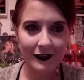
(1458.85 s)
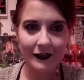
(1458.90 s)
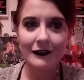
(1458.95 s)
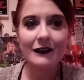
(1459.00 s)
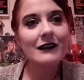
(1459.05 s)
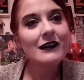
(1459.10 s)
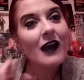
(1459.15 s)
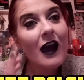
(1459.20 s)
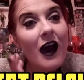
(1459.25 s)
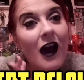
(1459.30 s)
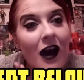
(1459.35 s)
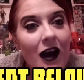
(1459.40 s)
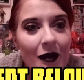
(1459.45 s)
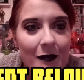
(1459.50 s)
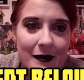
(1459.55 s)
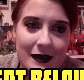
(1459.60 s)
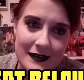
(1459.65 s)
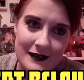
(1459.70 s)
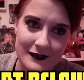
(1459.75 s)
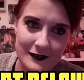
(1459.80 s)
to
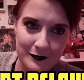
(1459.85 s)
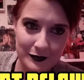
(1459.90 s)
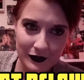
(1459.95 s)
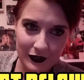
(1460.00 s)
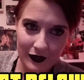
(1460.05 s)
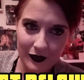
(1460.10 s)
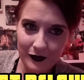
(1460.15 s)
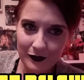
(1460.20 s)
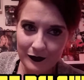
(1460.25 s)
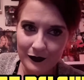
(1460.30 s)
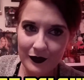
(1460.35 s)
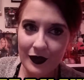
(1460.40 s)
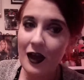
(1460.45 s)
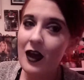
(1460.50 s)
comment below.